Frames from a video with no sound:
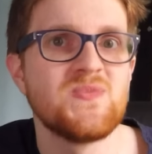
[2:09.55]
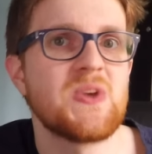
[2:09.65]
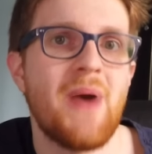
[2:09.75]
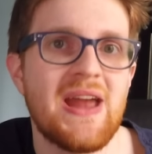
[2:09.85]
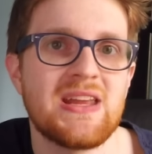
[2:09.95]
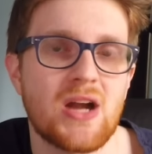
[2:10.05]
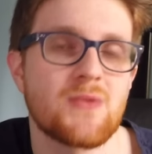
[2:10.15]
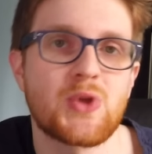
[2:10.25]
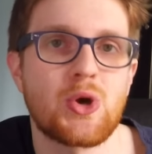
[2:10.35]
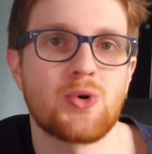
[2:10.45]
depending on
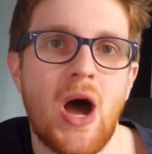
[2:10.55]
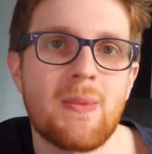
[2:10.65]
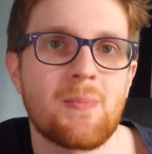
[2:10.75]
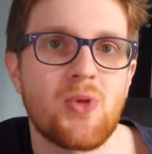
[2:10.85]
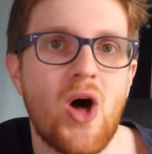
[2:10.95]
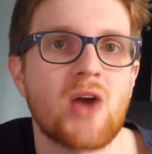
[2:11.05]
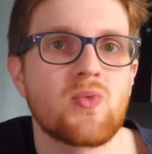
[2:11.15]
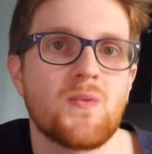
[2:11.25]
if the Konami blog